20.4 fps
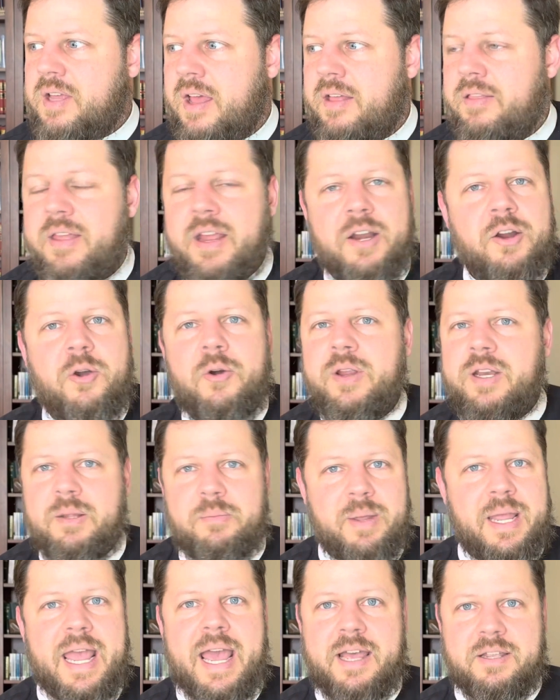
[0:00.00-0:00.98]
uh, they're going to
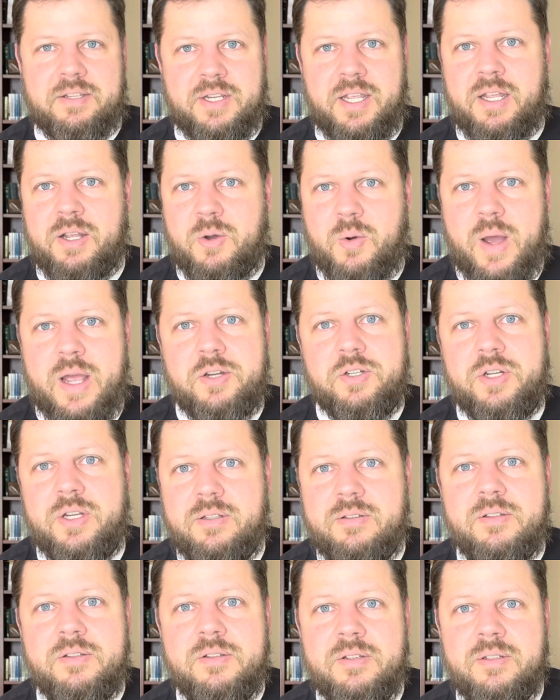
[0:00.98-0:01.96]
be asking
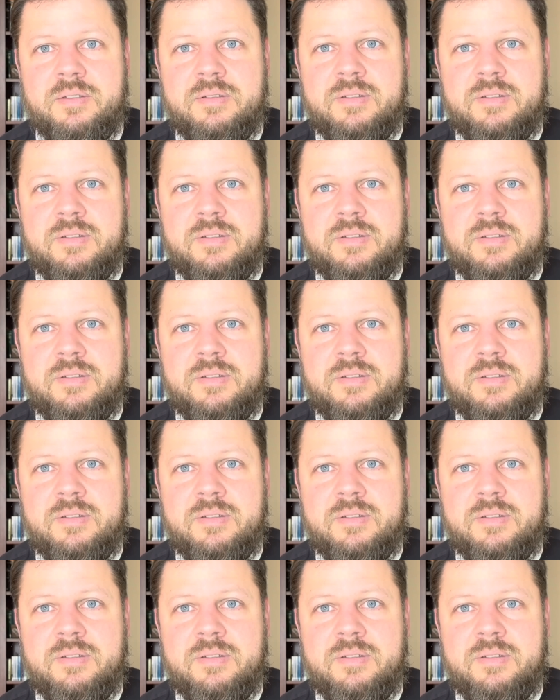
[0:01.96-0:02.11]
questions.